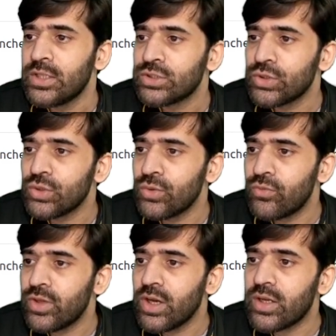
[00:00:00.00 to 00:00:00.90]
So
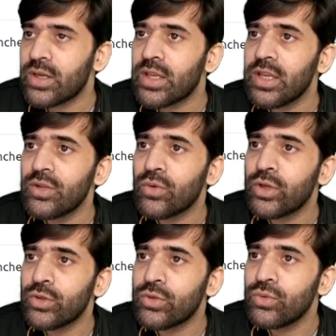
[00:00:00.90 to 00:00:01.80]
we are again
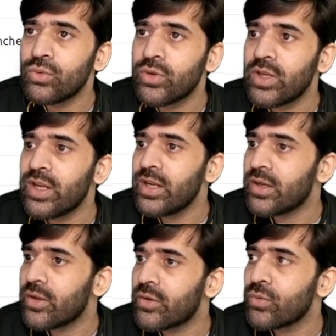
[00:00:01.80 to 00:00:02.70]
going to
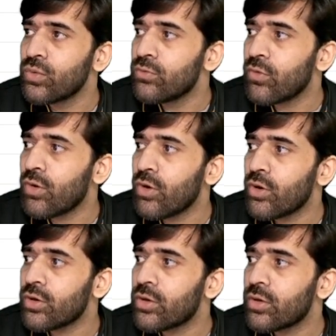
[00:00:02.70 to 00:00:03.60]
create a rule
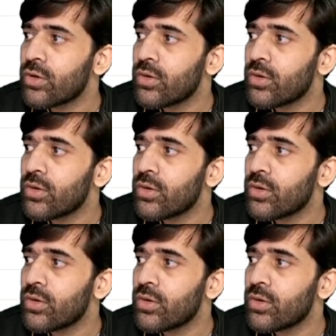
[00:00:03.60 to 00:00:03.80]
for